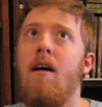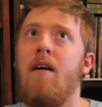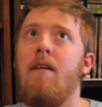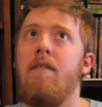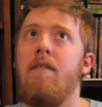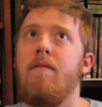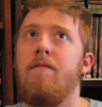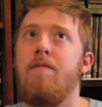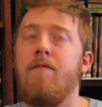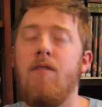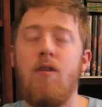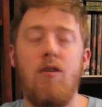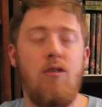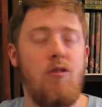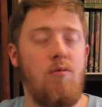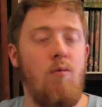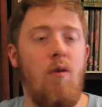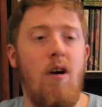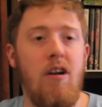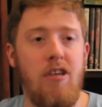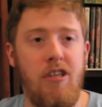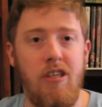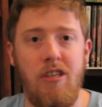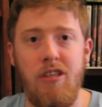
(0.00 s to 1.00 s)
first
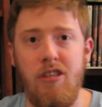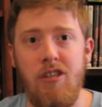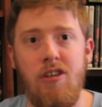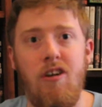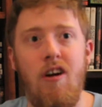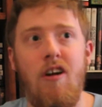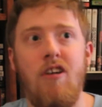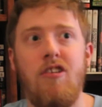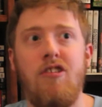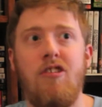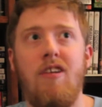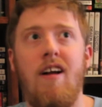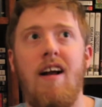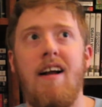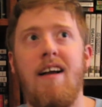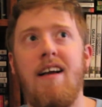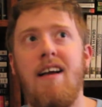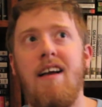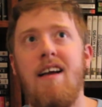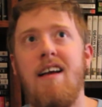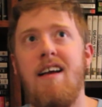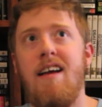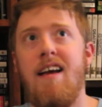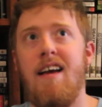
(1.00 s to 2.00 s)
watching Star
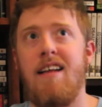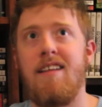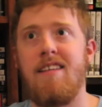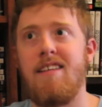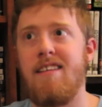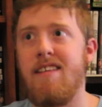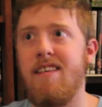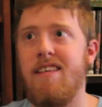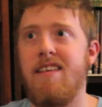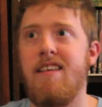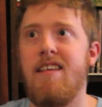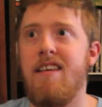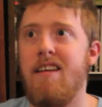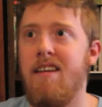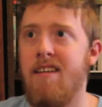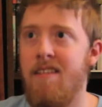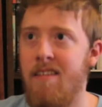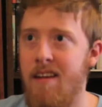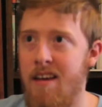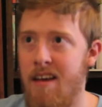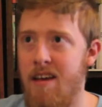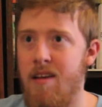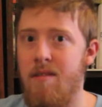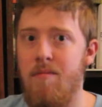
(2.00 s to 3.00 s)
Trek and seeing
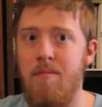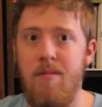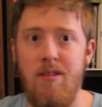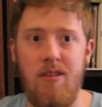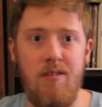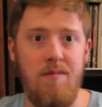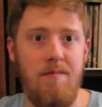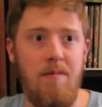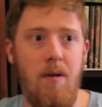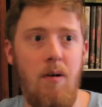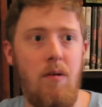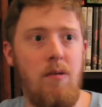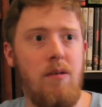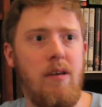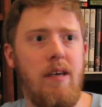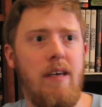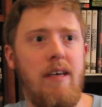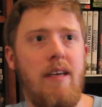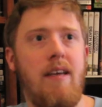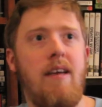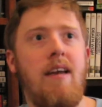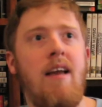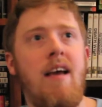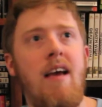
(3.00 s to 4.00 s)
him as a
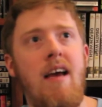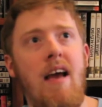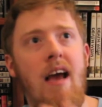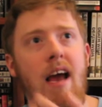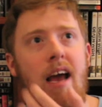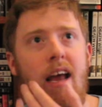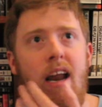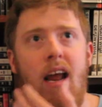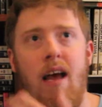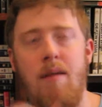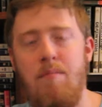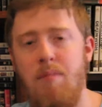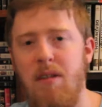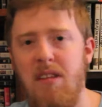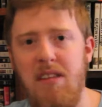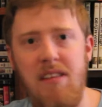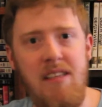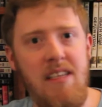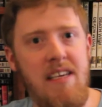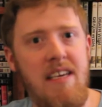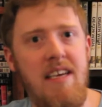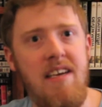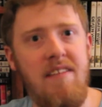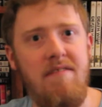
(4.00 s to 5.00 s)
Vulcan, and I
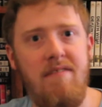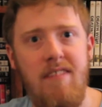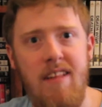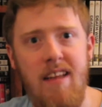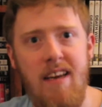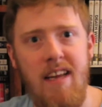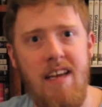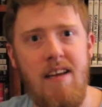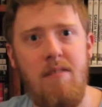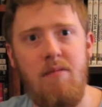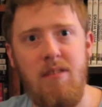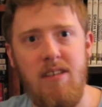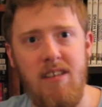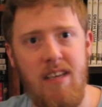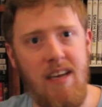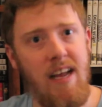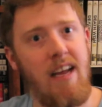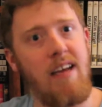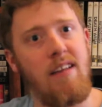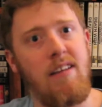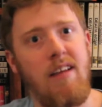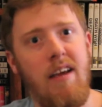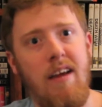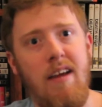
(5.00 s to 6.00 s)
believed that he was an
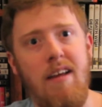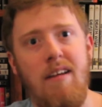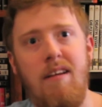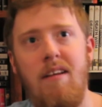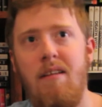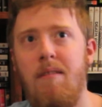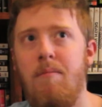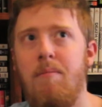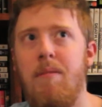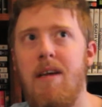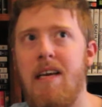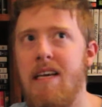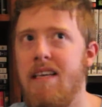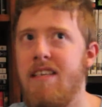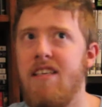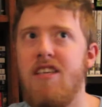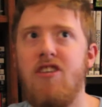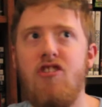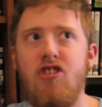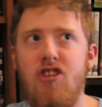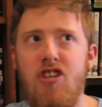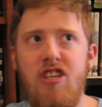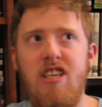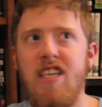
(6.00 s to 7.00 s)
alien because he
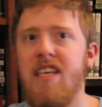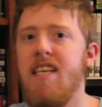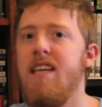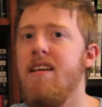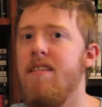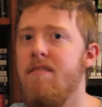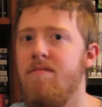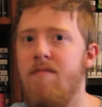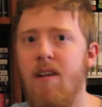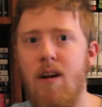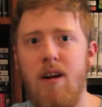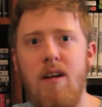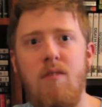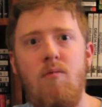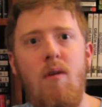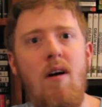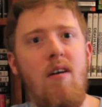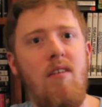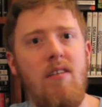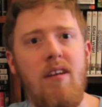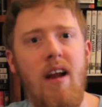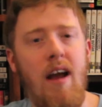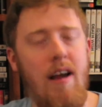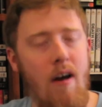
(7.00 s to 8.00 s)
just did it very
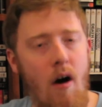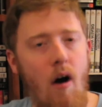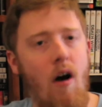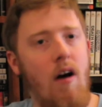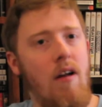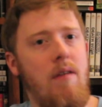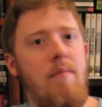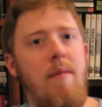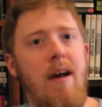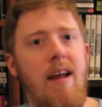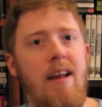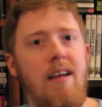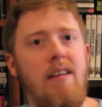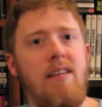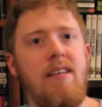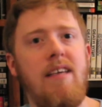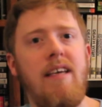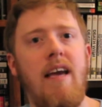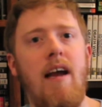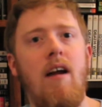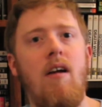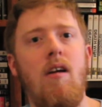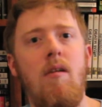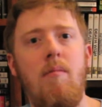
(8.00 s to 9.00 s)
well, and I automatically
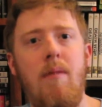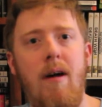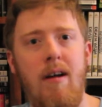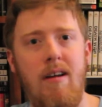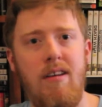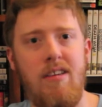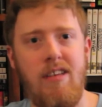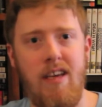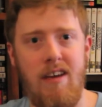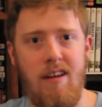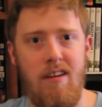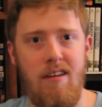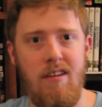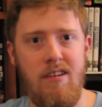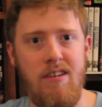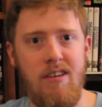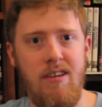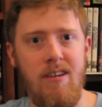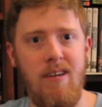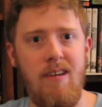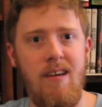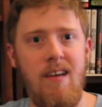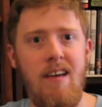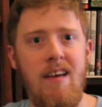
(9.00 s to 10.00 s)
cared about his
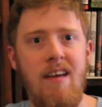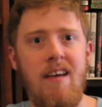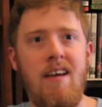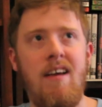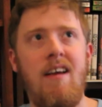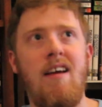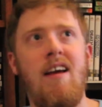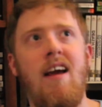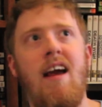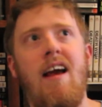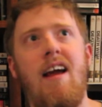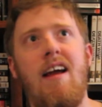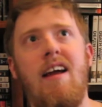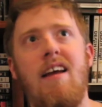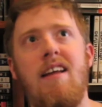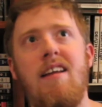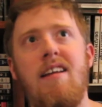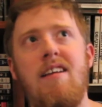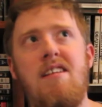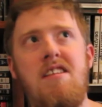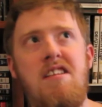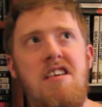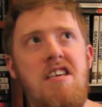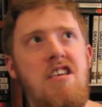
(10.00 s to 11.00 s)
character,
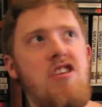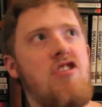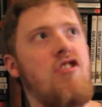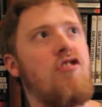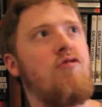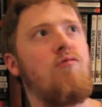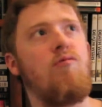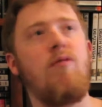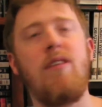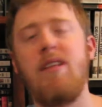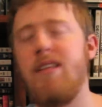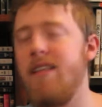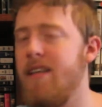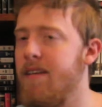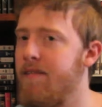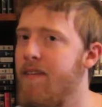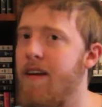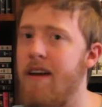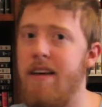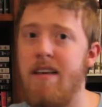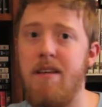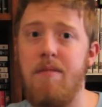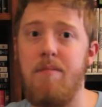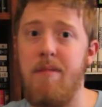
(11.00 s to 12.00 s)
and he just really
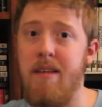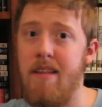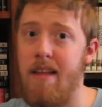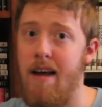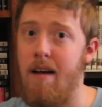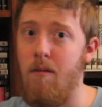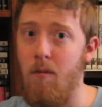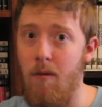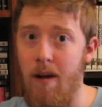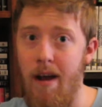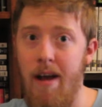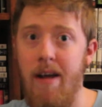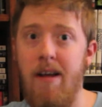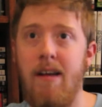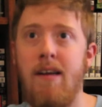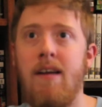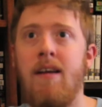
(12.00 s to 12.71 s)
affected me that way.